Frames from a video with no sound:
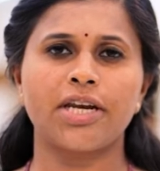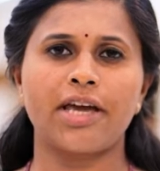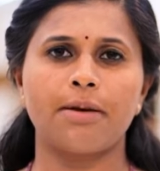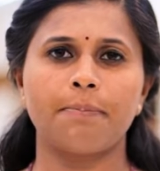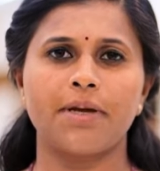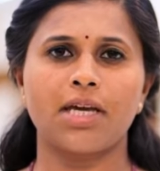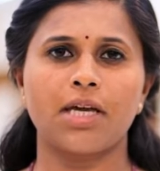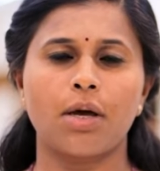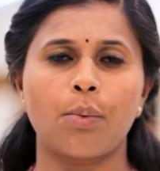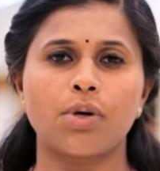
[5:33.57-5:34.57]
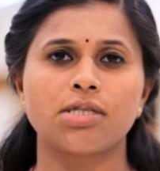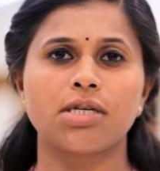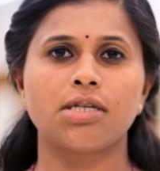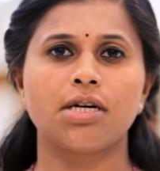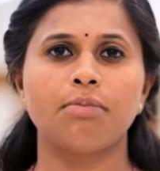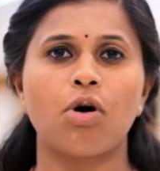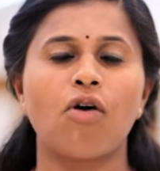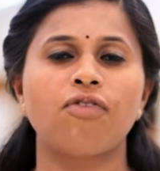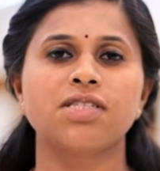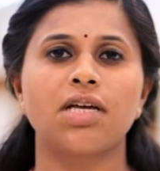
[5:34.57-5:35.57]
at NPA was the term
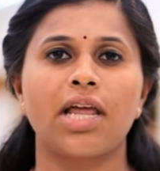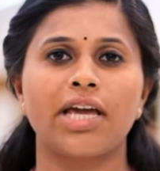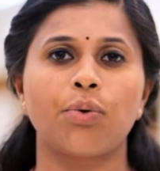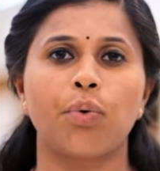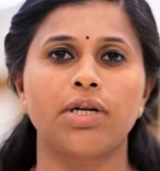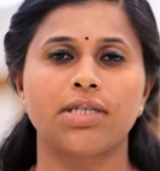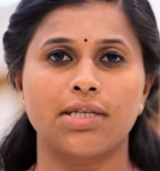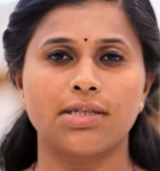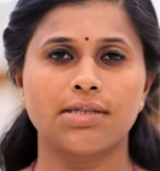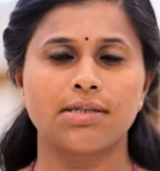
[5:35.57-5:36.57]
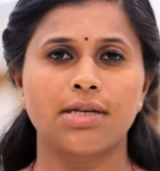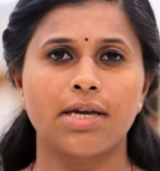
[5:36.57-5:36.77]
officer like qualities.